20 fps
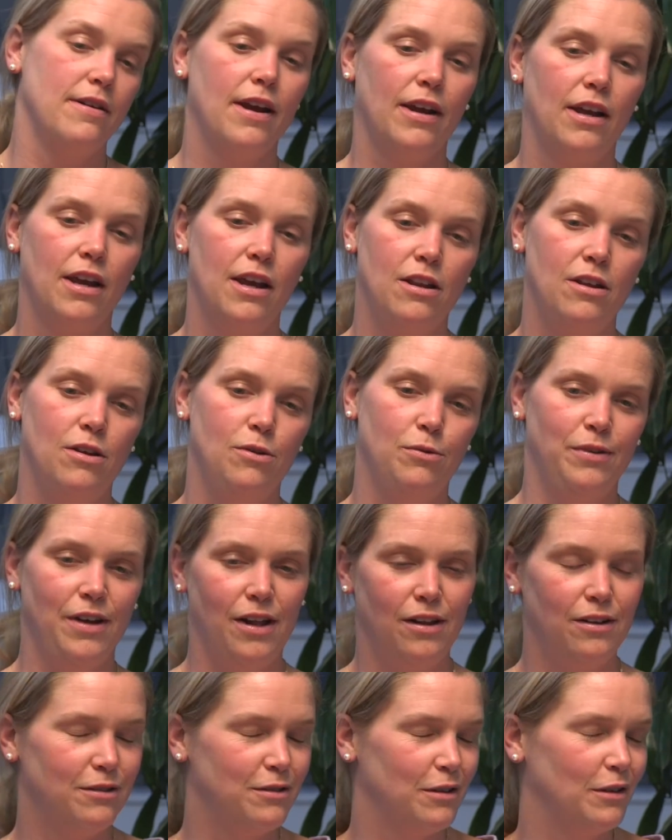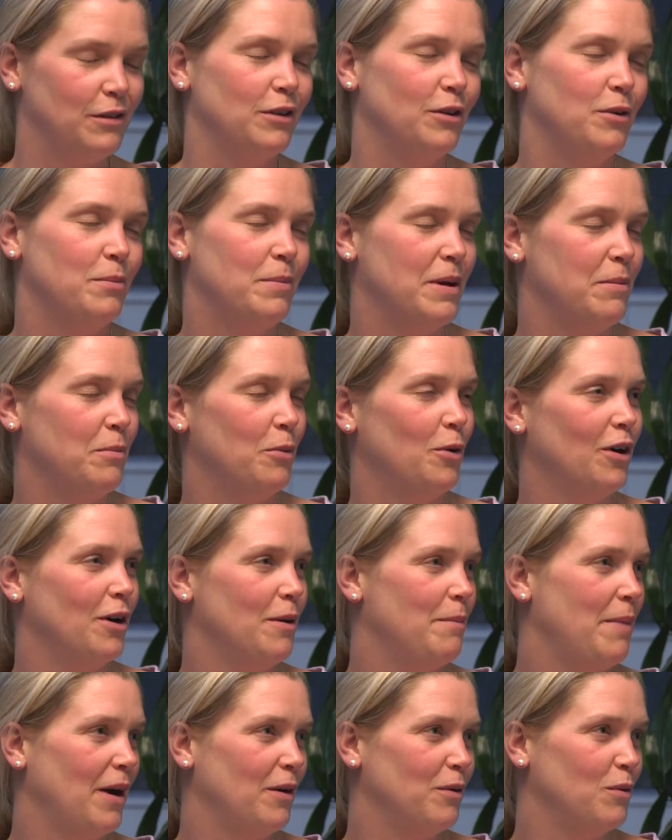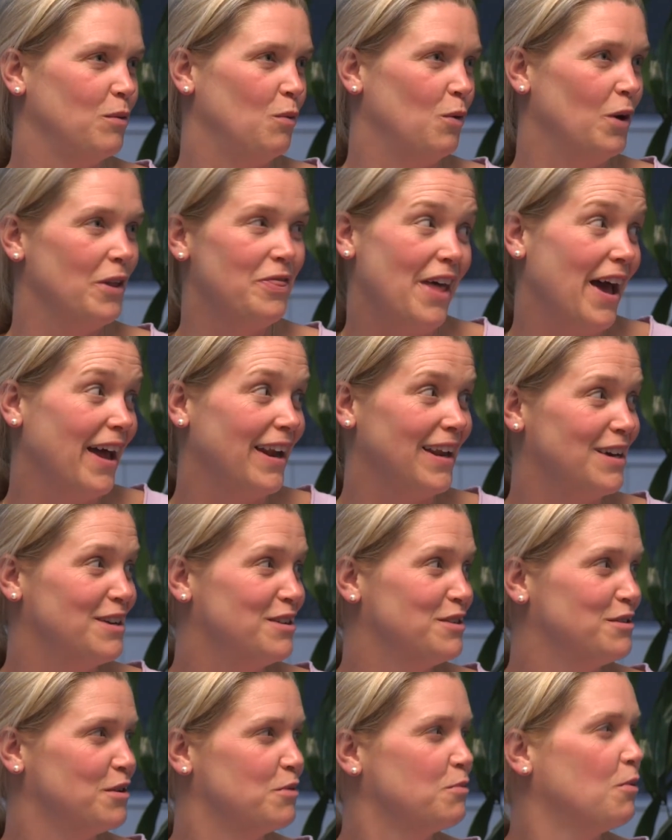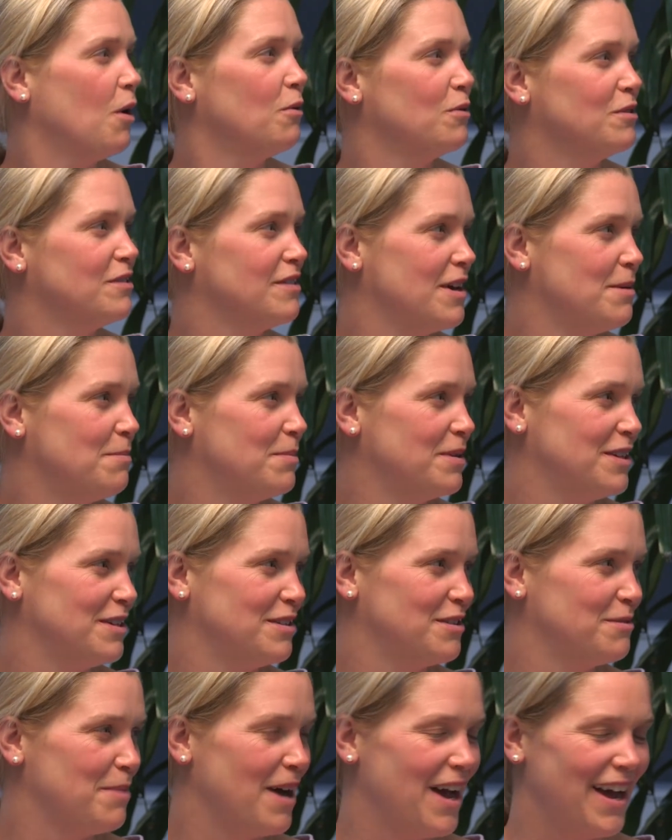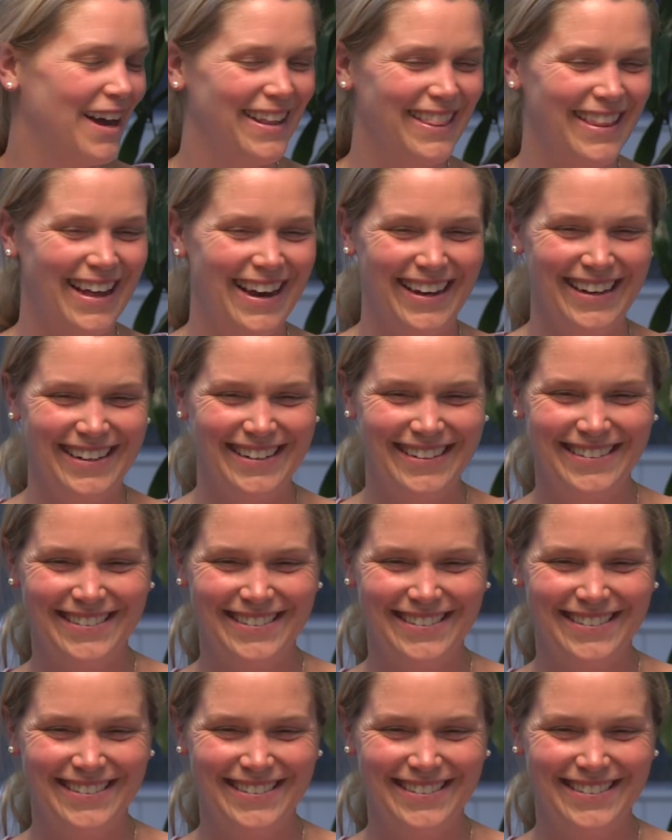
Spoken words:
Can you tell us a little bit more about what that is and what was the impetus behind that?